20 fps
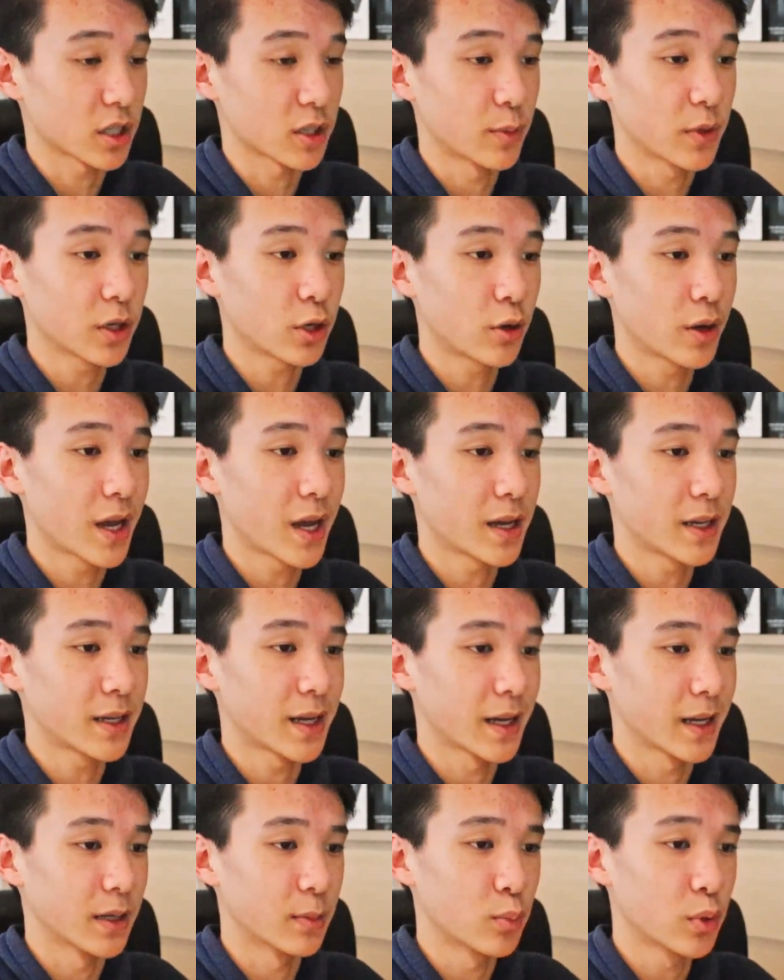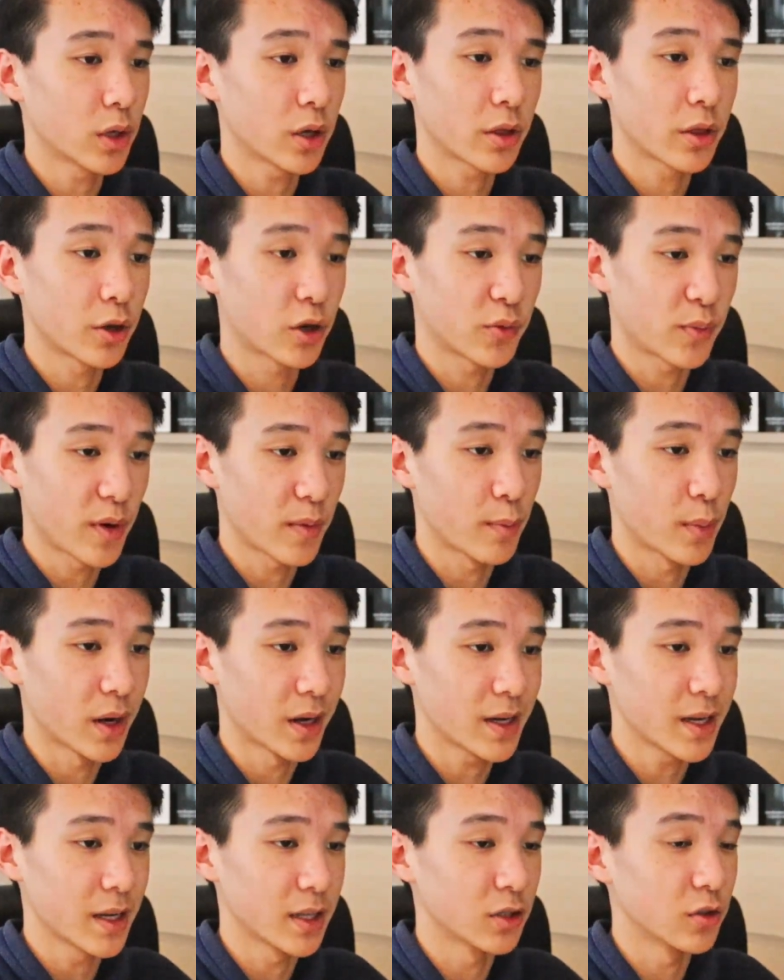I'm going to go ahead and put 1/3 of my
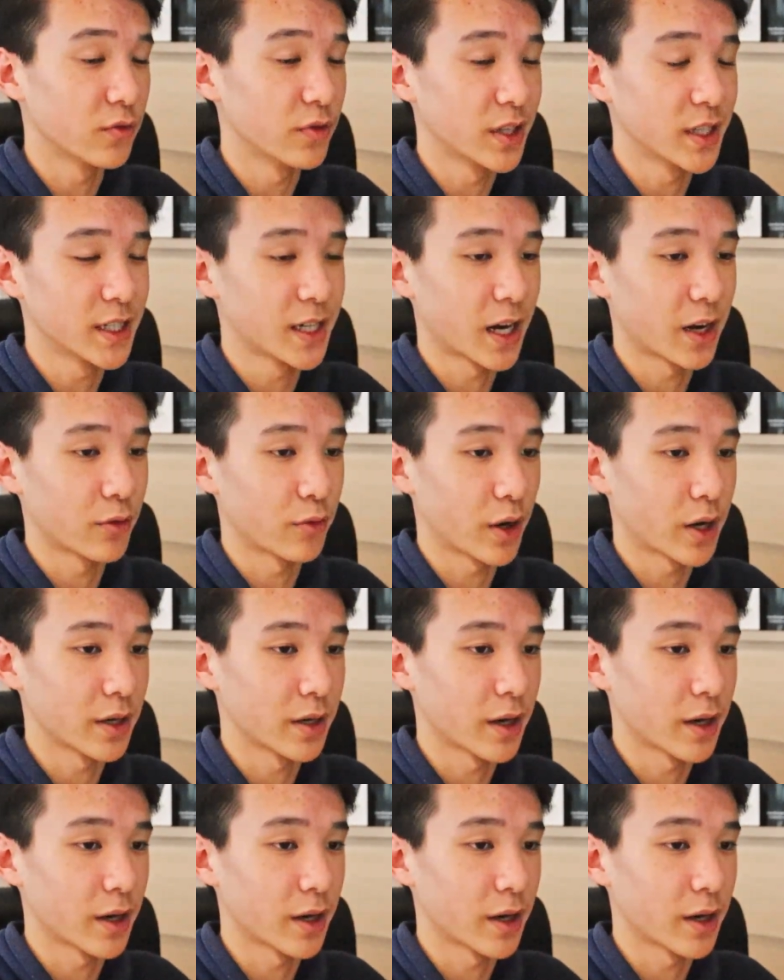money into VTI right